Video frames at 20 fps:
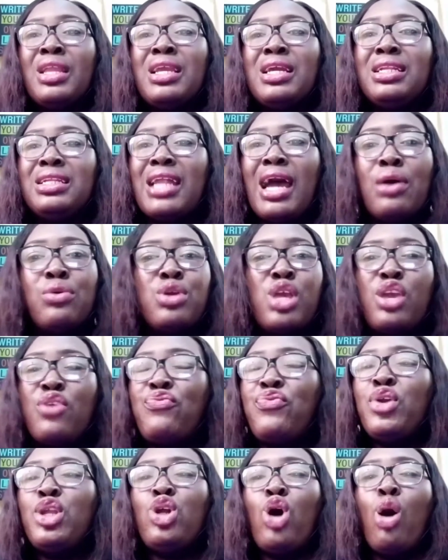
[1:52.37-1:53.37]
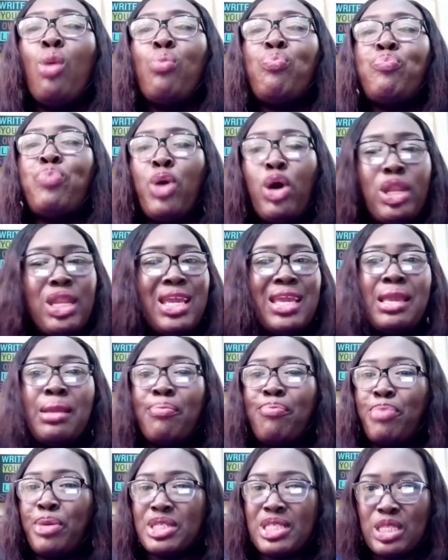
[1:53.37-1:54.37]
Now, if we don't put
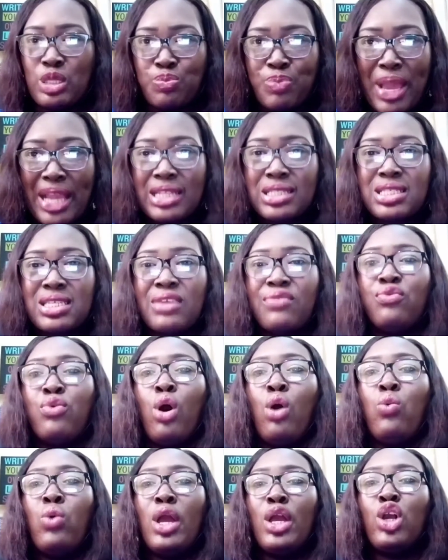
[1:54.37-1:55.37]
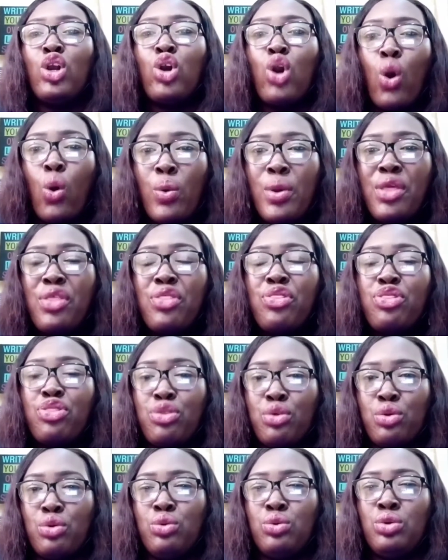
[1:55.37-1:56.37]
in perspective what we're going
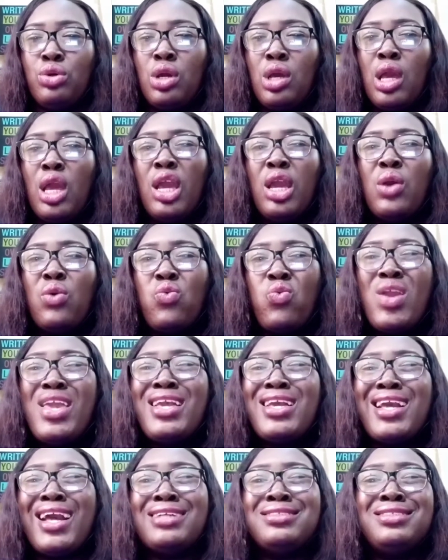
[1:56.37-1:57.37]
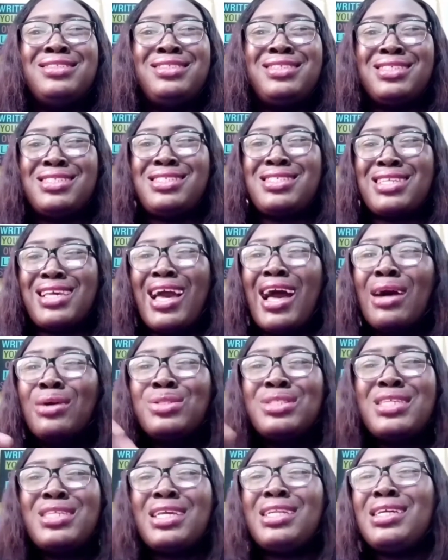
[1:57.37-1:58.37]
through, we can
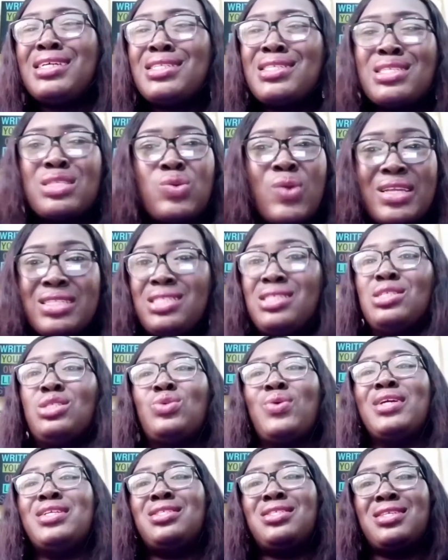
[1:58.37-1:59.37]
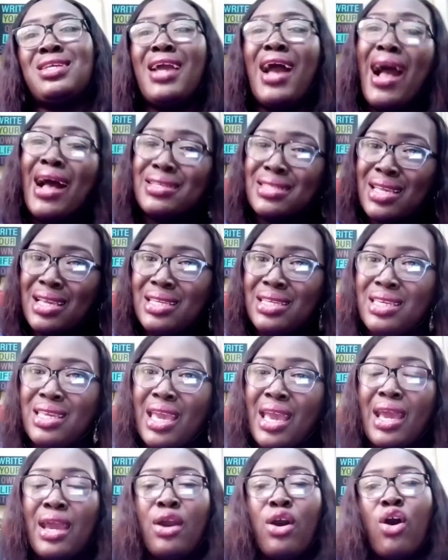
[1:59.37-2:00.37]
discountenance 2020 as a
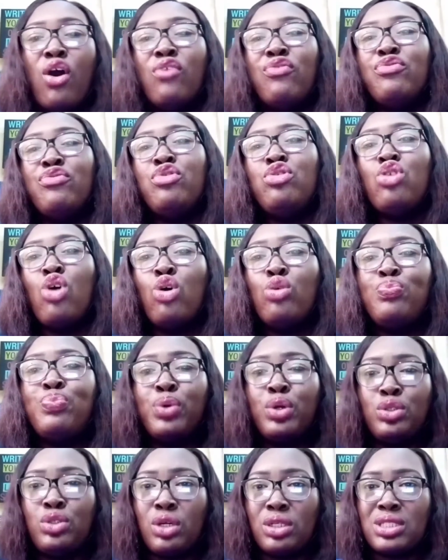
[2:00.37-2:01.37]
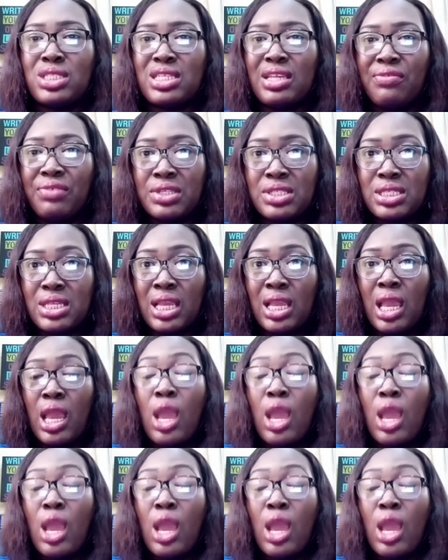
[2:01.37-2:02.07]
year of no productivity,